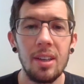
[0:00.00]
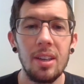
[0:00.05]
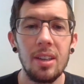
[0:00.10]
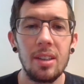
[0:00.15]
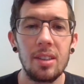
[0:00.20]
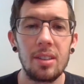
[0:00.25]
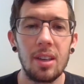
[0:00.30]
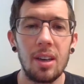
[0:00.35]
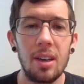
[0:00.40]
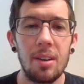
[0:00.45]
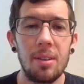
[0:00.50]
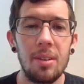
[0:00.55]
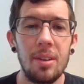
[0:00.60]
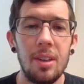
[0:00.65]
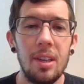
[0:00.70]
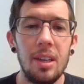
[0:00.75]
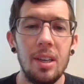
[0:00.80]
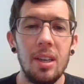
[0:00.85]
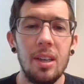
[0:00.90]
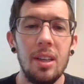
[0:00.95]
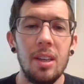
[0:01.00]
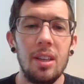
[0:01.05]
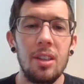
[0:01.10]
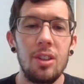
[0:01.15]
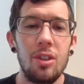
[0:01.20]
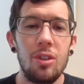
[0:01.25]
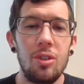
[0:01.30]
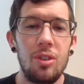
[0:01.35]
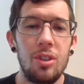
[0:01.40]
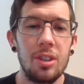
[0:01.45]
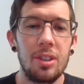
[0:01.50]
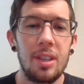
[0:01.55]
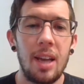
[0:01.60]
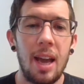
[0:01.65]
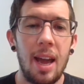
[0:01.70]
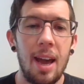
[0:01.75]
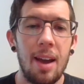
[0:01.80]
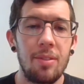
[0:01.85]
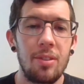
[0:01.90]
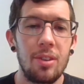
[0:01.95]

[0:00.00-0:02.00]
So you just have